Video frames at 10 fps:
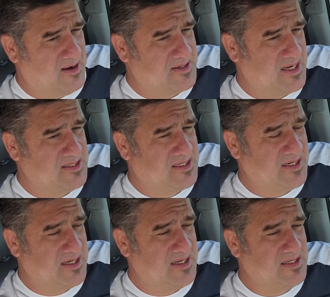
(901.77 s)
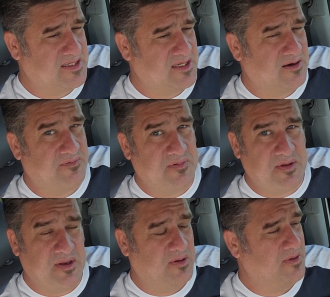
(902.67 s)
densities of
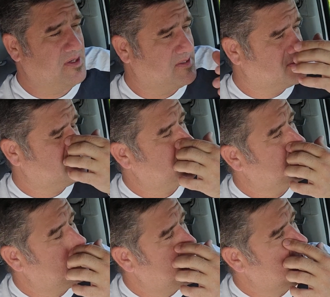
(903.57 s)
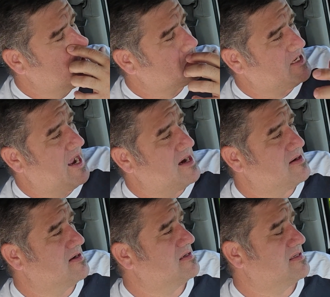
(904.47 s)
illness and
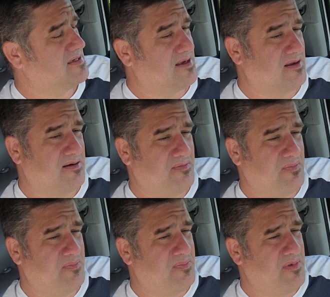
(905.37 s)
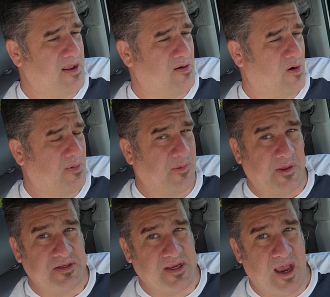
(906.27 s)
sadness and then horrible
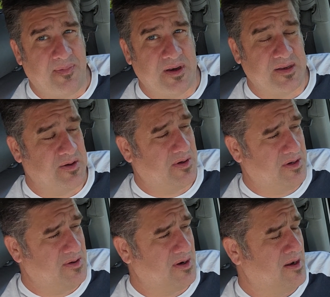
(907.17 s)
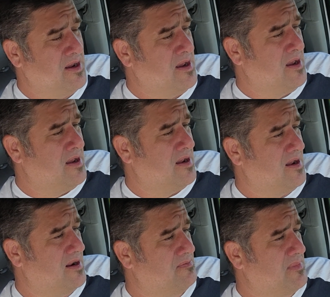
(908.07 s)
things happening. You can do it.
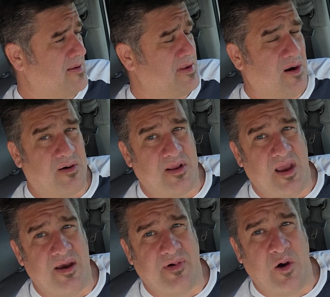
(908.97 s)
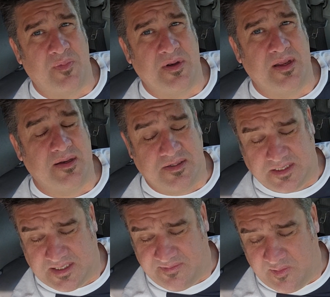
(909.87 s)
And maybe you already have. I hope you did,
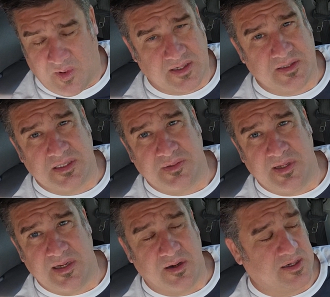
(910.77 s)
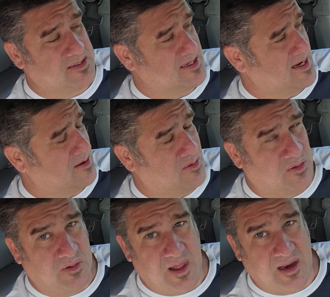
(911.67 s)
just even watching this video, because I got a
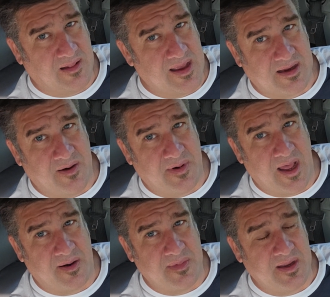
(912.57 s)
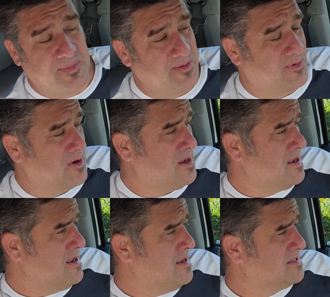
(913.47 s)
whole lot of light coming out of me, people.
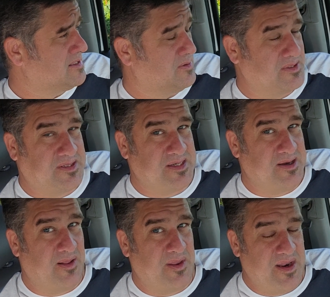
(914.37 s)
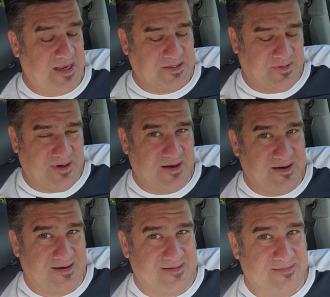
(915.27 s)
So we'll see you on the next
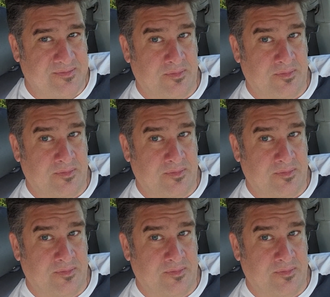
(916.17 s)
one.